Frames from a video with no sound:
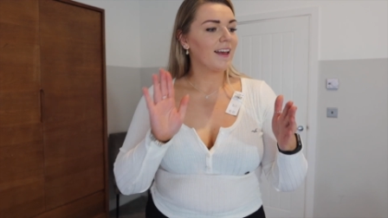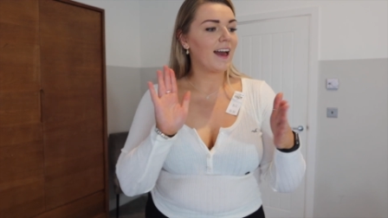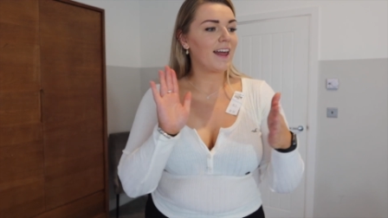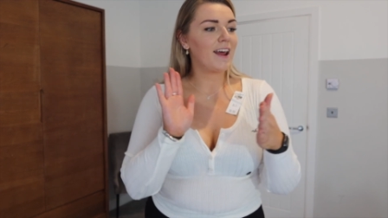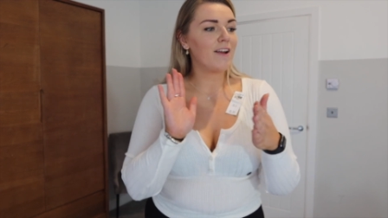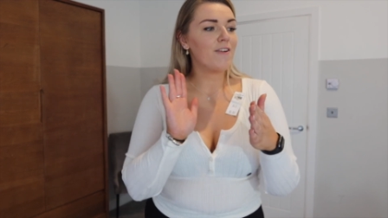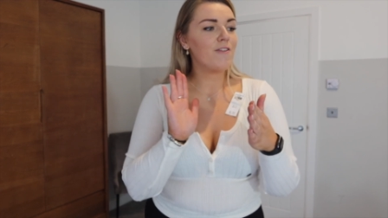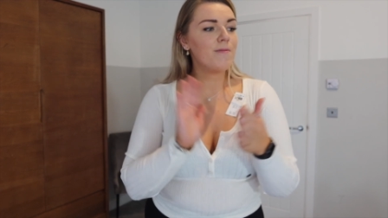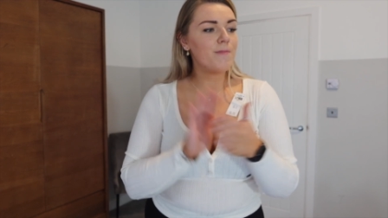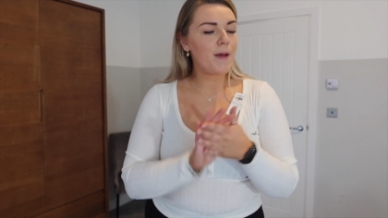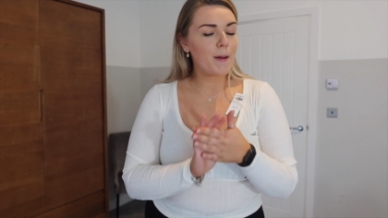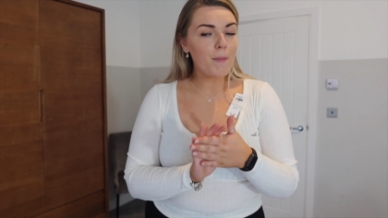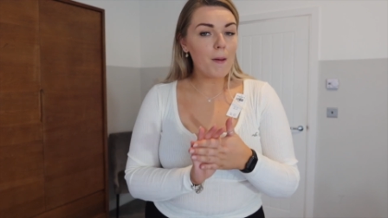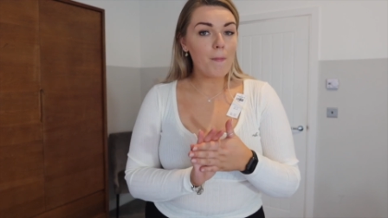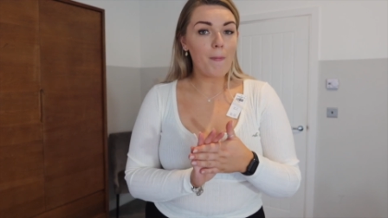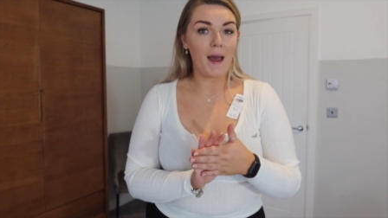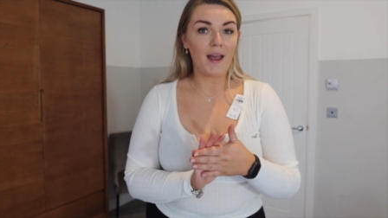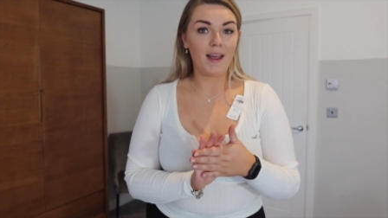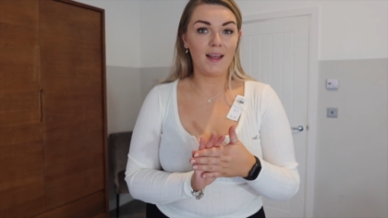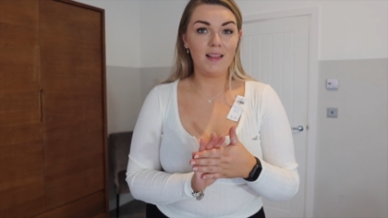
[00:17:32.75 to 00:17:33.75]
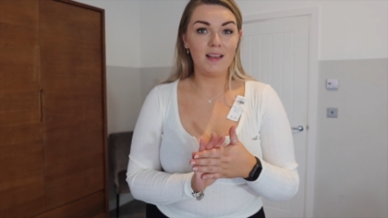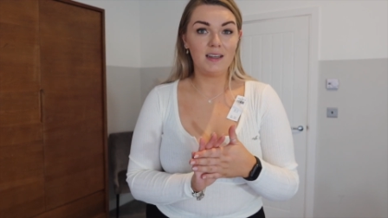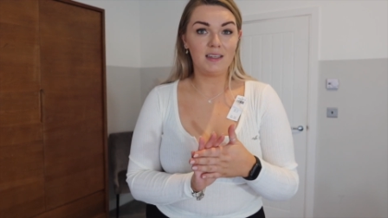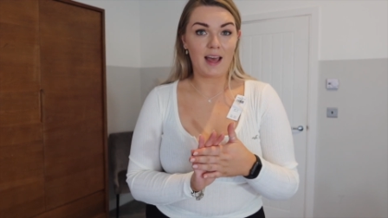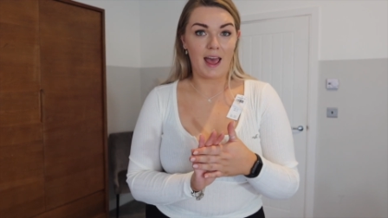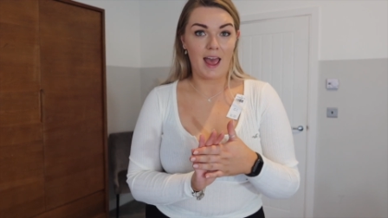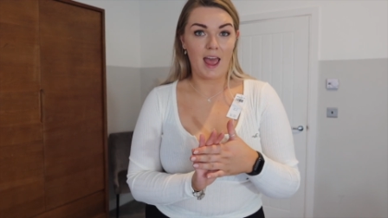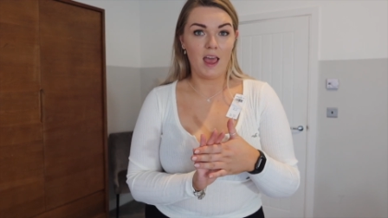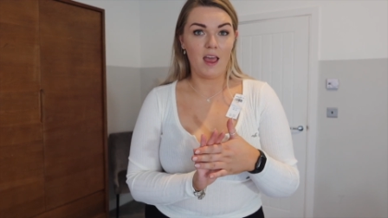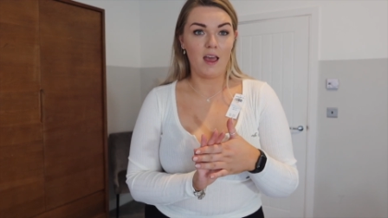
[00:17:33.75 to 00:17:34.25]
And I remember back in the
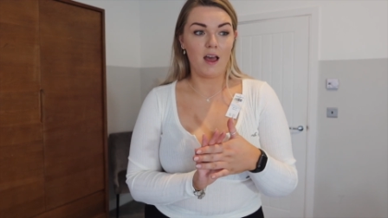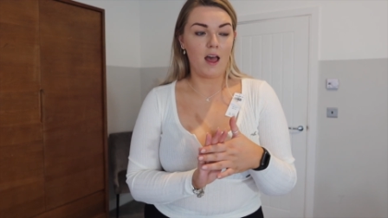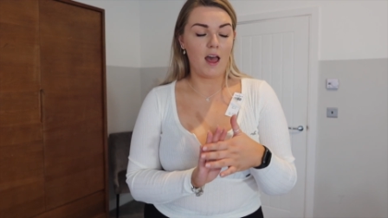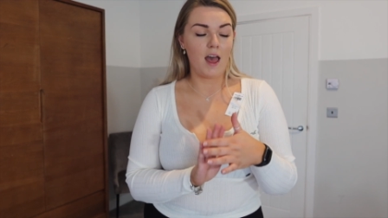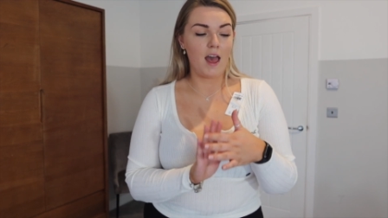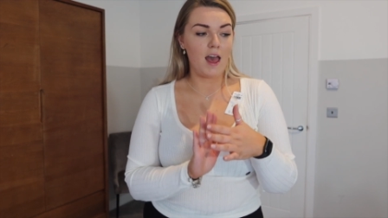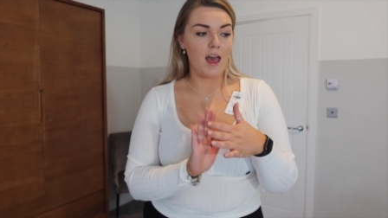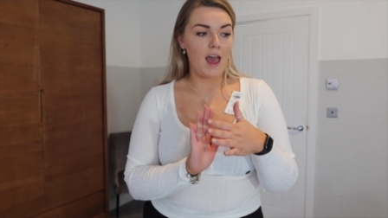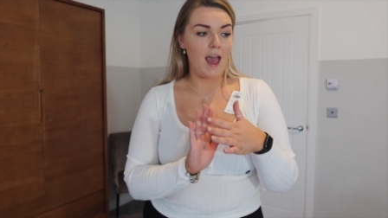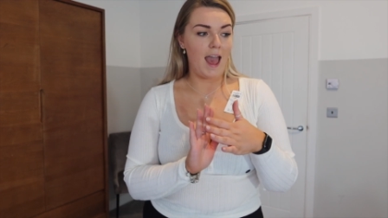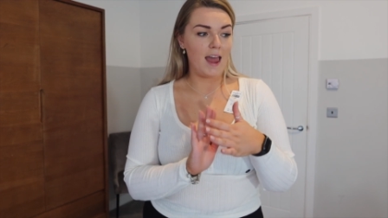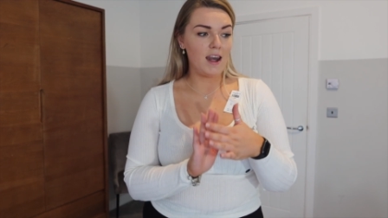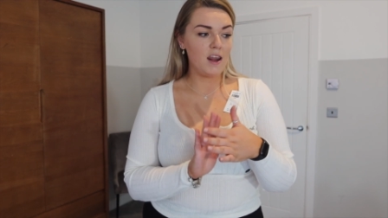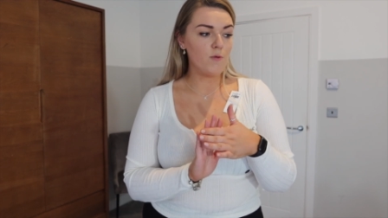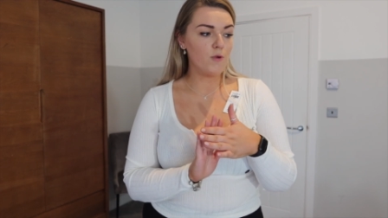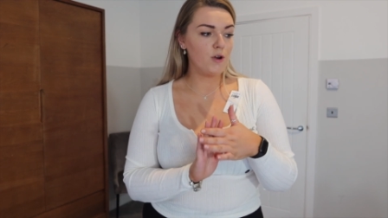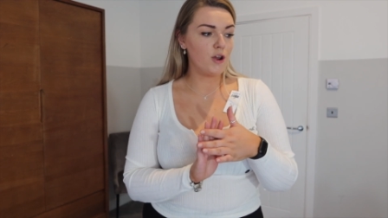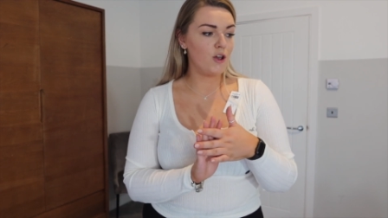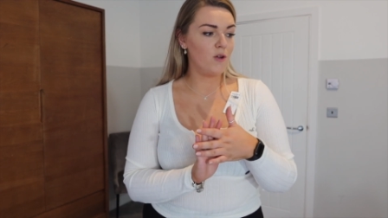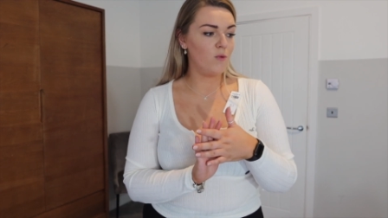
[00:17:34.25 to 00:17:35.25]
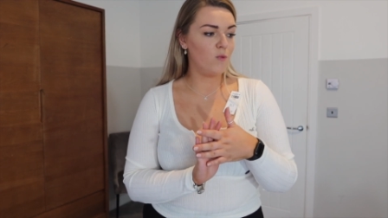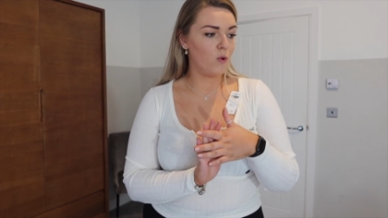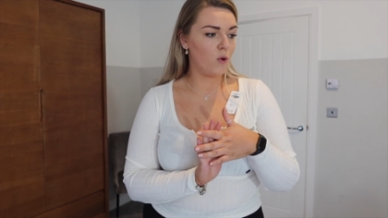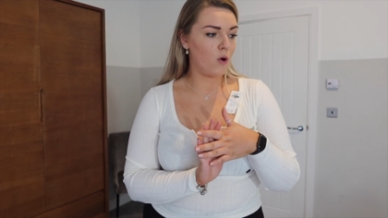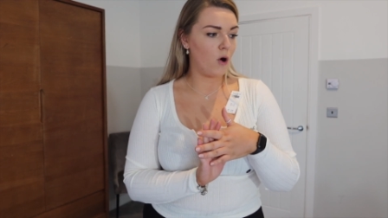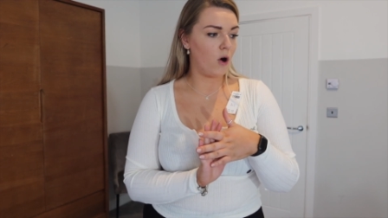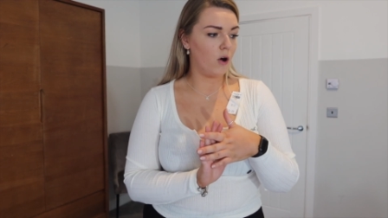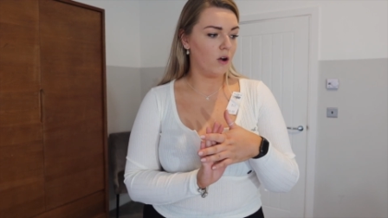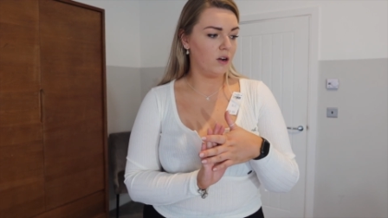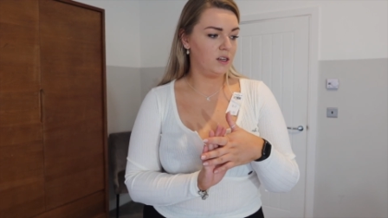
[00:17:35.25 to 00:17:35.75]
day, anyone who
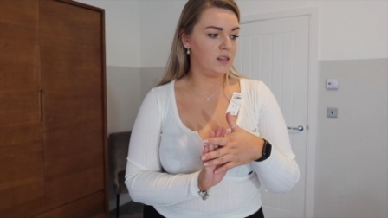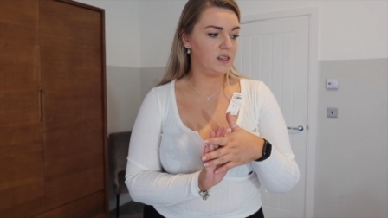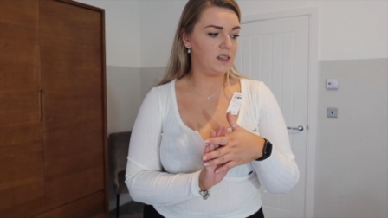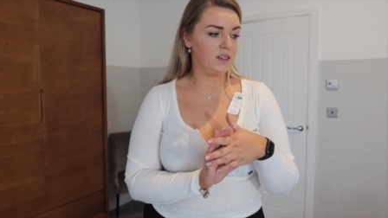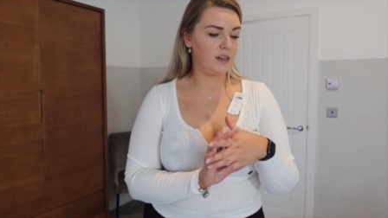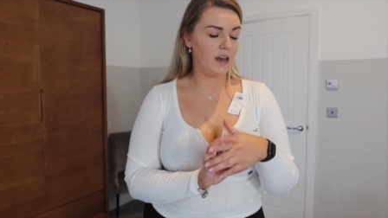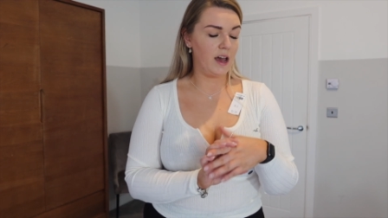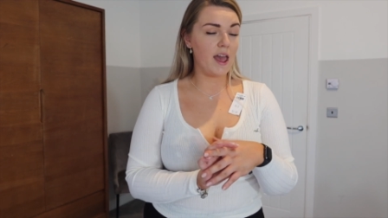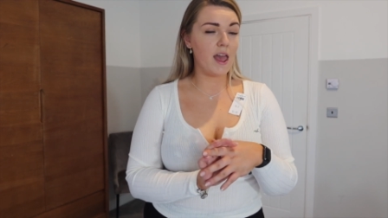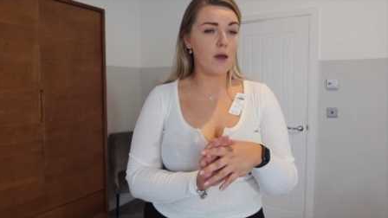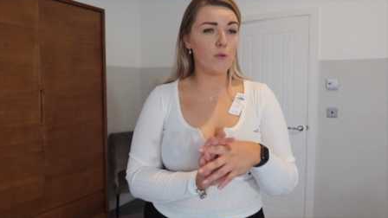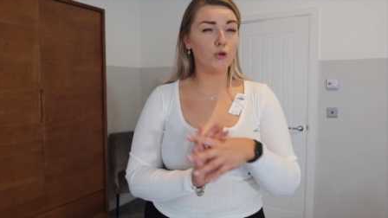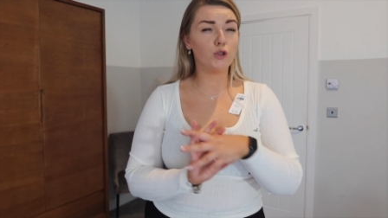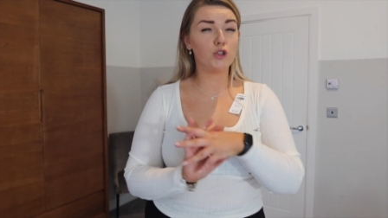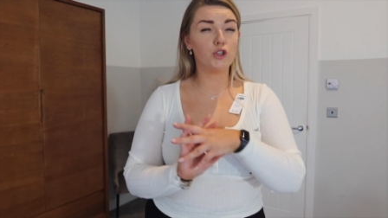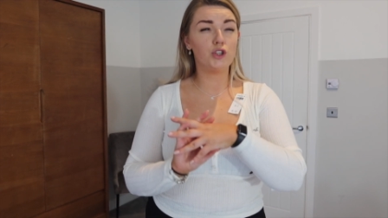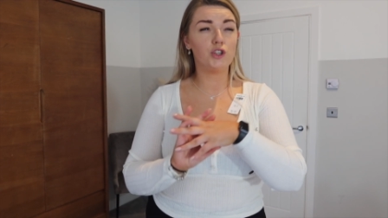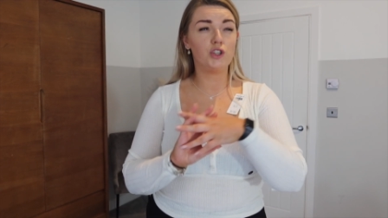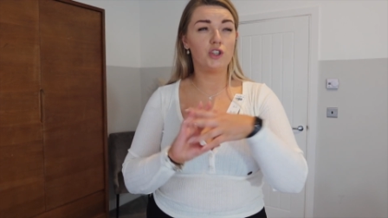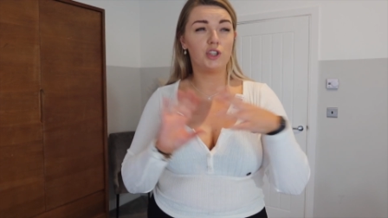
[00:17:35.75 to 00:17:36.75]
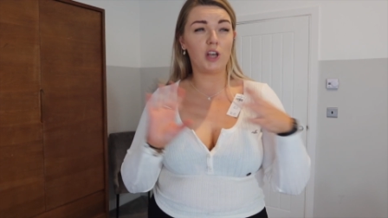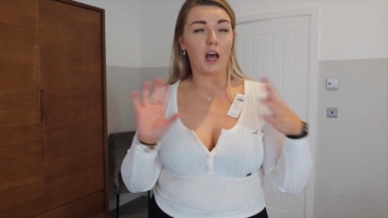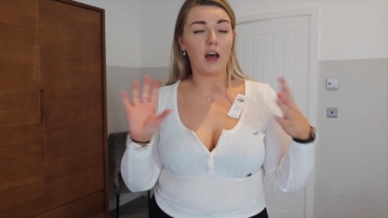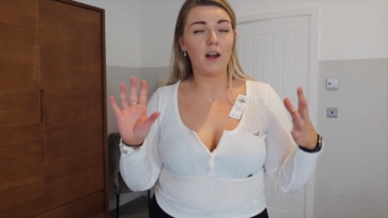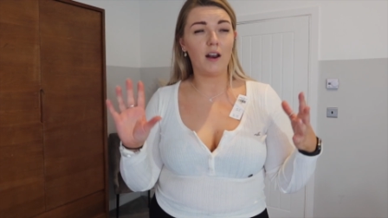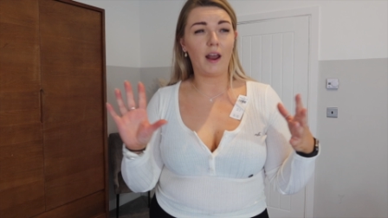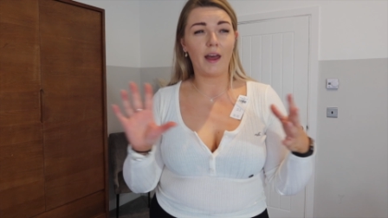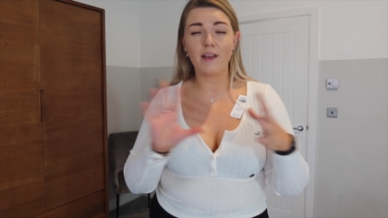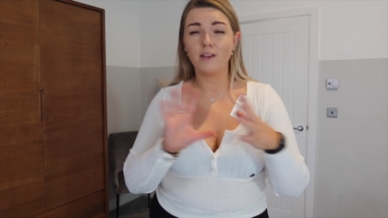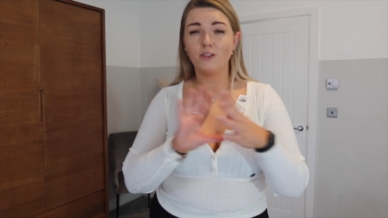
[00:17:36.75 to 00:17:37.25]
wore Hollister, it was
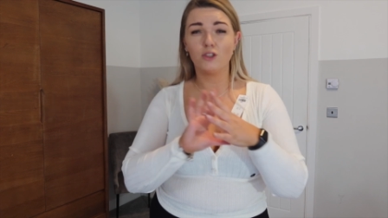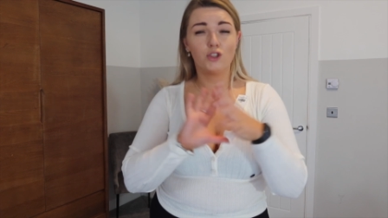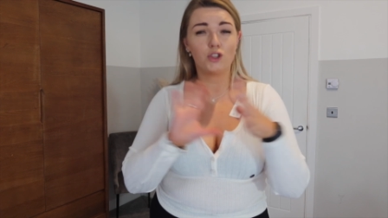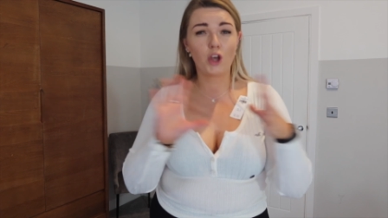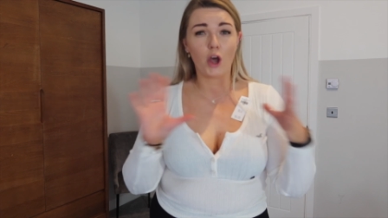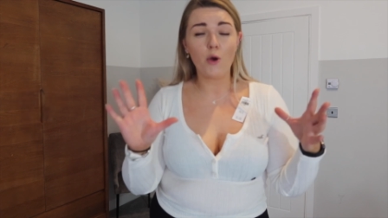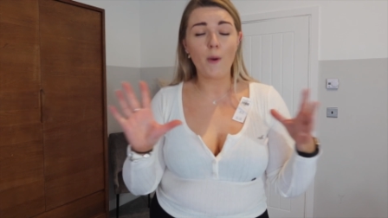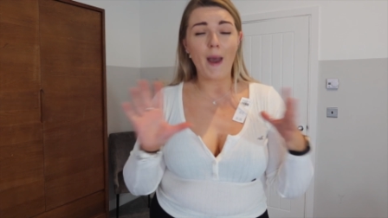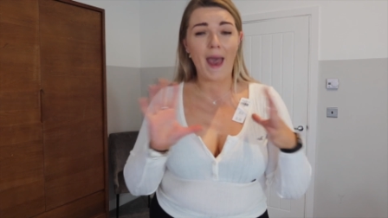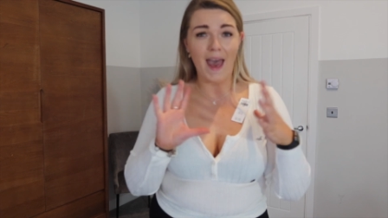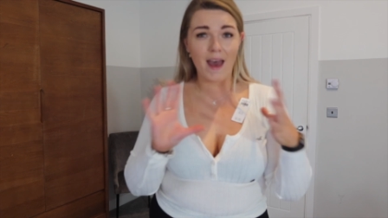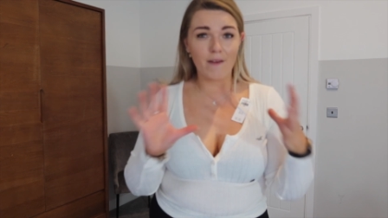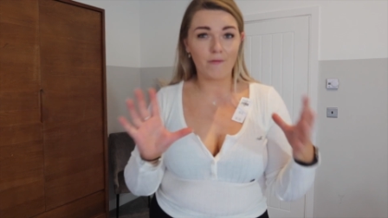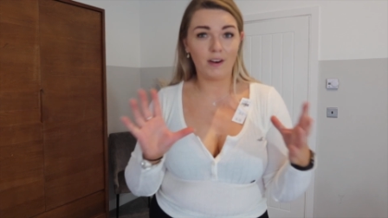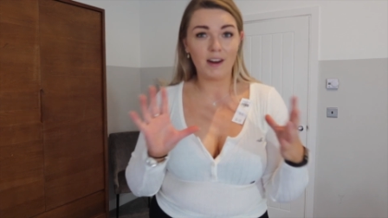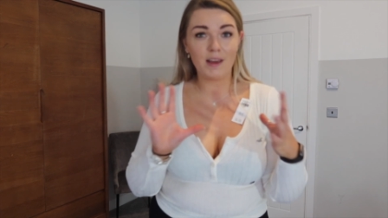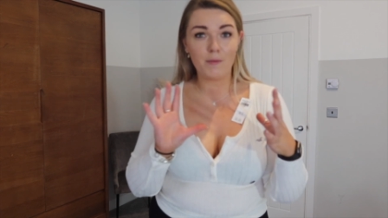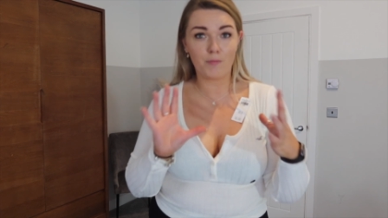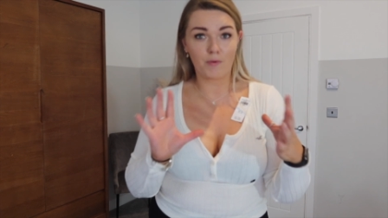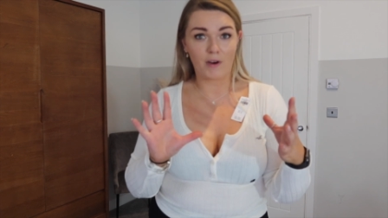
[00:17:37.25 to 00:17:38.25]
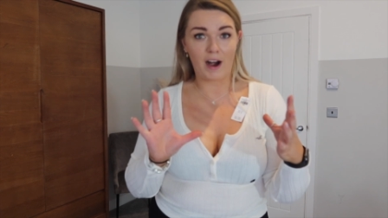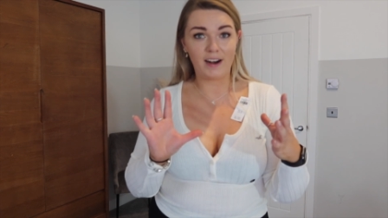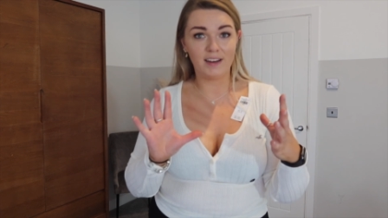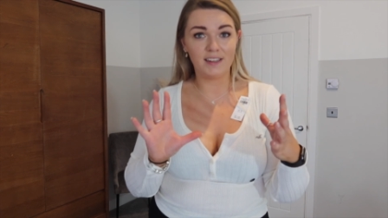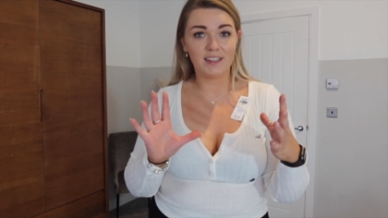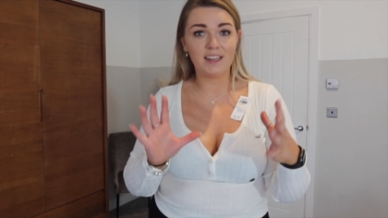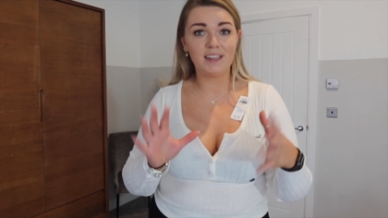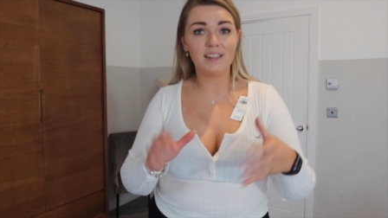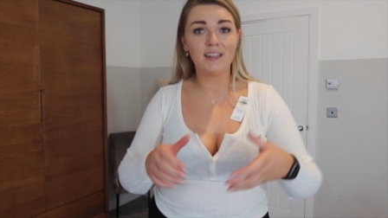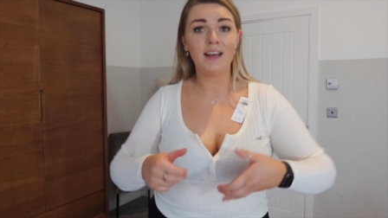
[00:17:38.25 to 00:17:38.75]
so heavily
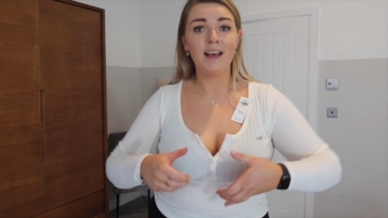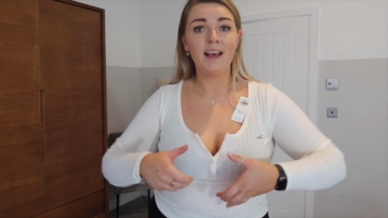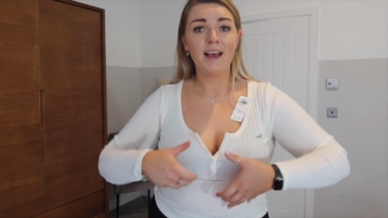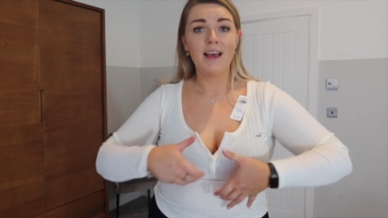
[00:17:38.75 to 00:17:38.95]
branded.